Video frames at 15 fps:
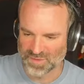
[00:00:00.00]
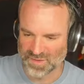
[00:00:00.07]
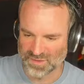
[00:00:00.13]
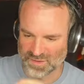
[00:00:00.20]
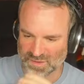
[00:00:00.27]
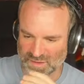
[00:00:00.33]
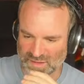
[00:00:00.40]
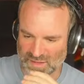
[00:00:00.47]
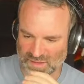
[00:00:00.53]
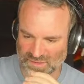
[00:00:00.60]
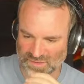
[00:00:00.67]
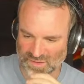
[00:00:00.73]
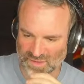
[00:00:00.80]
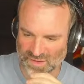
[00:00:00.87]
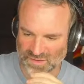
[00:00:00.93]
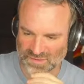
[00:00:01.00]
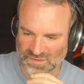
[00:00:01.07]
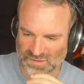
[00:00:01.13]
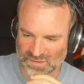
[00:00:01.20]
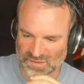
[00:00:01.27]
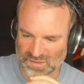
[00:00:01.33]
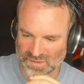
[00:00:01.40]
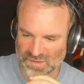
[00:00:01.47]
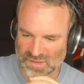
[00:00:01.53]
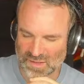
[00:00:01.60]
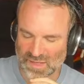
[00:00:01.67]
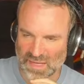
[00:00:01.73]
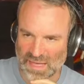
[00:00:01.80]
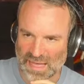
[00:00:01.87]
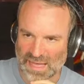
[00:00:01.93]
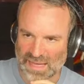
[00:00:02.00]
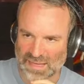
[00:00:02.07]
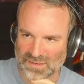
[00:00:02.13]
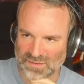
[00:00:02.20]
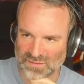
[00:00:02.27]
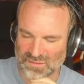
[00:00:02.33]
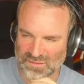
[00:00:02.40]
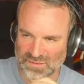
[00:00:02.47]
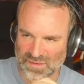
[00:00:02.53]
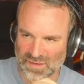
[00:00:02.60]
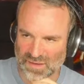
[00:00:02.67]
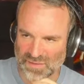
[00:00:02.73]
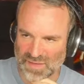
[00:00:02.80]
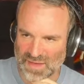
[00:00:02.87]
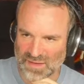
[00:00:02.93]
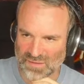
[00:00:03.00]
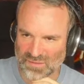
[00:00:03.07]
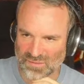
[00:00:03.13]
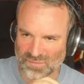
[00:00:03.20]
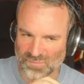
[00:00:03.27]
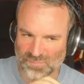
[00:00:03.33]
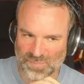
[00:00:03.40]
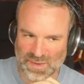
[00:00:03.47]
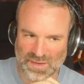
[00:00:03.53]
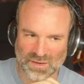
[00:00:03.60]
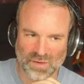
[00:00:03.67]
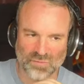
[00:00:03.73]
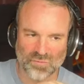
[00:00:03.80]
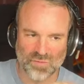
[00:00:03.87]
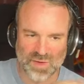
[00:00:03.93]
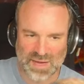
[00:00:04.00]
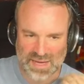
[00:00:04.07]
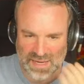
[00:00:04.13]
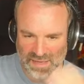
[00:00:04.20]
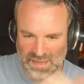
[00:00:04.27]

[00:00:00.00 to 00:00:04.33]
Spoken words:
in a Kickstarter, and then being like really